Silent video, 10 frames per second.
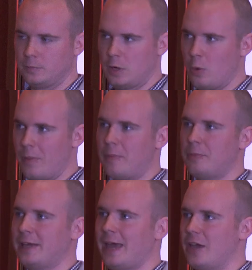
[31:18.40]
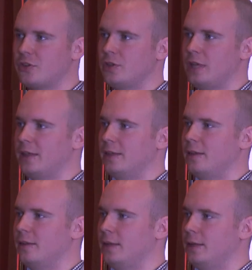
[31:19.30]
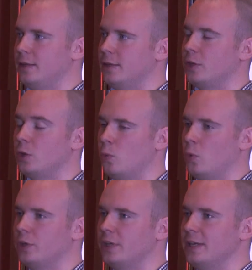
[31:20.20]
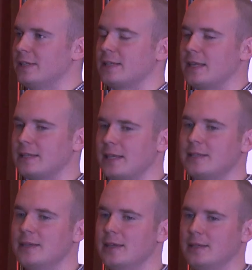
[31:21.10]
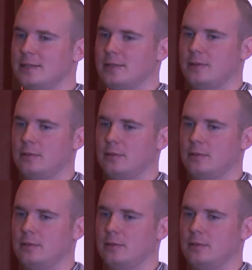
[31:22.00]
web application and they didn't know what XSS is.